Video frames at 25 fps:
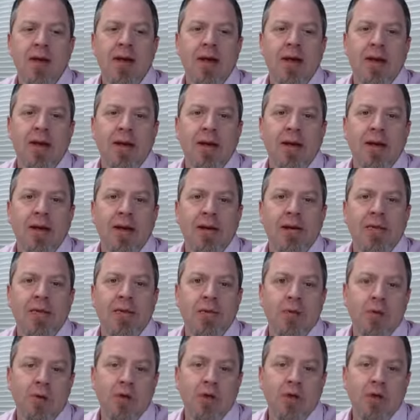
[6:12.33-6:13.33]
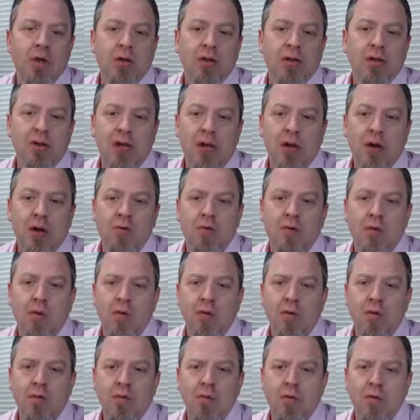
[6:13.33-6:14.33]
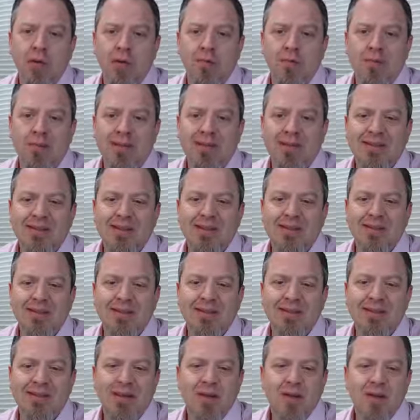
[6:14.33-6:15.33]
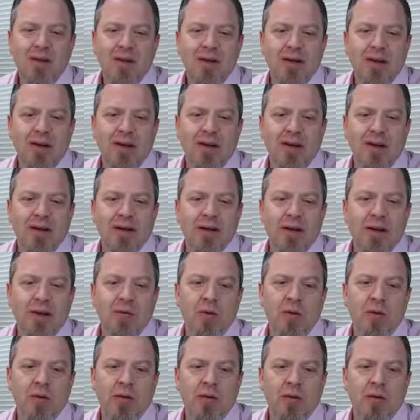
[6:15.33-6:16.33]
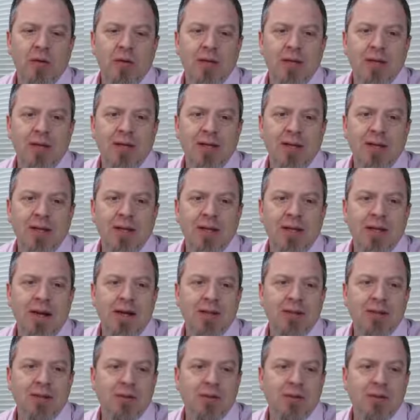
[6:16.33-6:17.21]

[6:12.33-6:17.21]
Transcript: and for yourself or for your business, and really understand that.